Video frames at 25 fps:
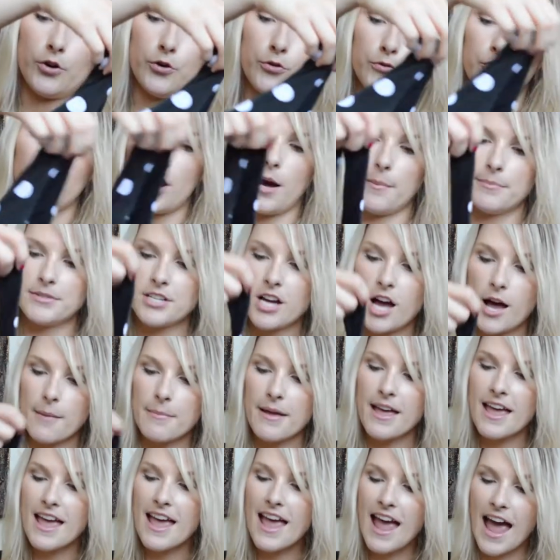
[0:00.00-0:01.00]
crop
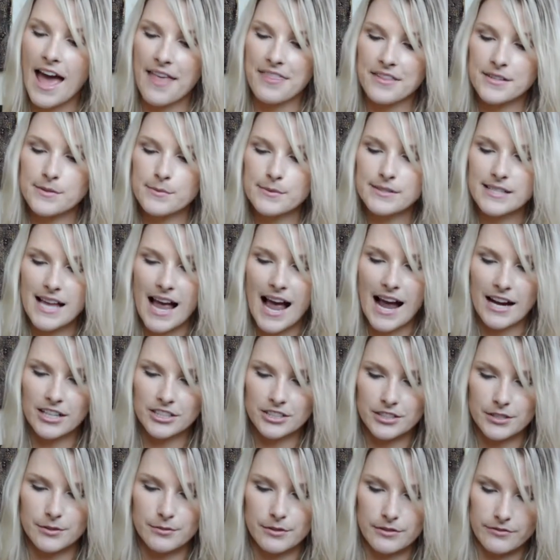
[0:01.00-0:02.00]
top. And this one's
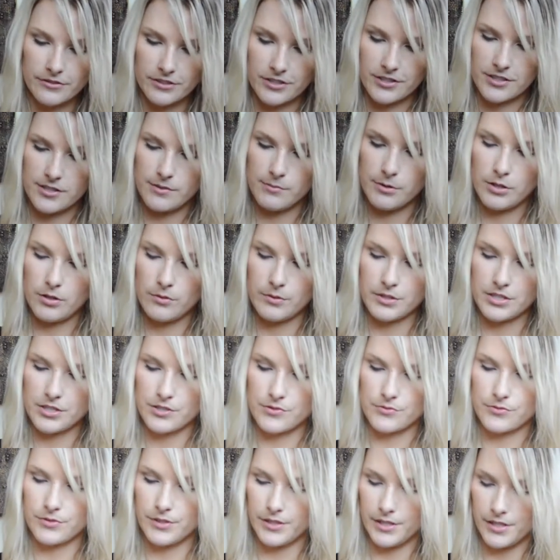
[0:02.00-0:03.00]
actually reversible, which
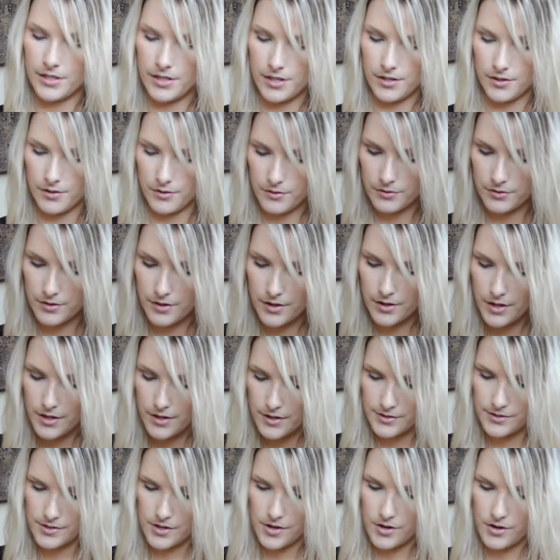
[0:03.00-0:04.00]
is really cute.
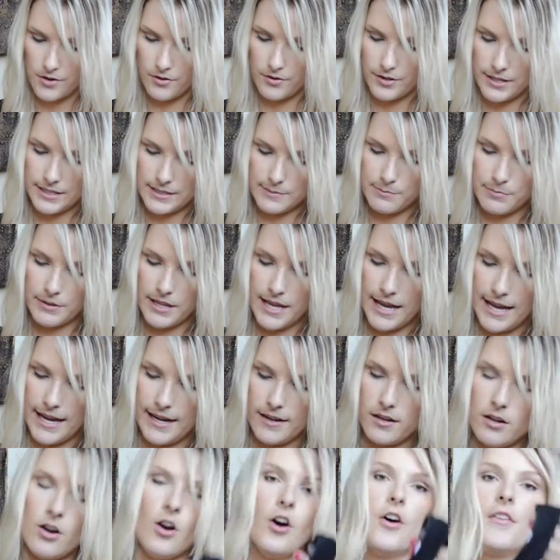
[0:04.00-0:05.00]
So it's
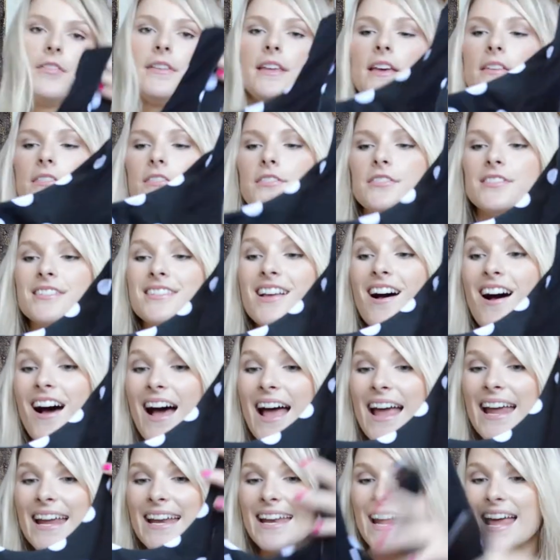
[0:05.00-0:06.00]
black on the other
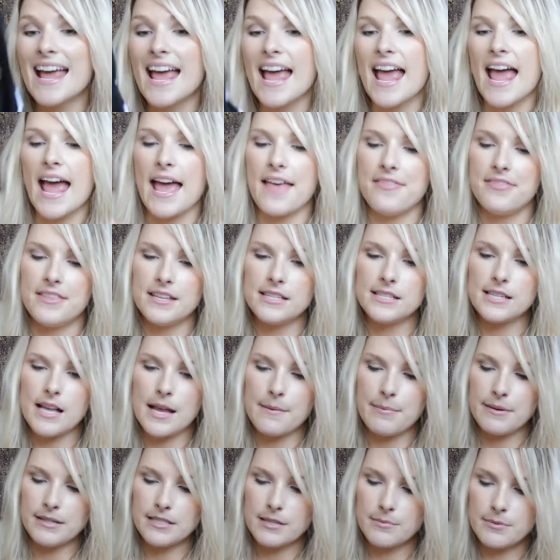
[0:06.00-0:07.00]
side. And this
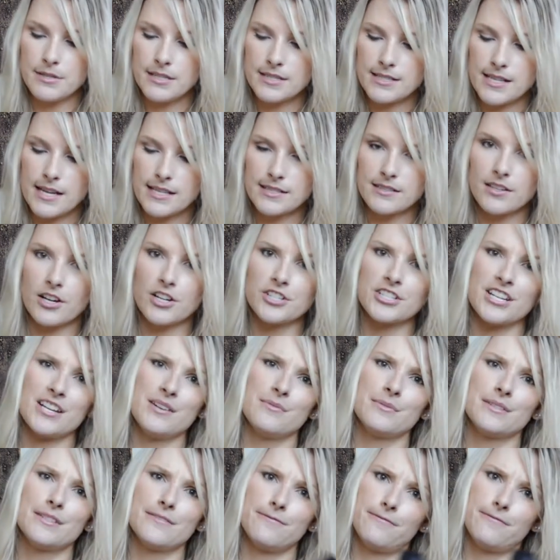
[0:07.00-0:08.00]
I picked up in a size large and it was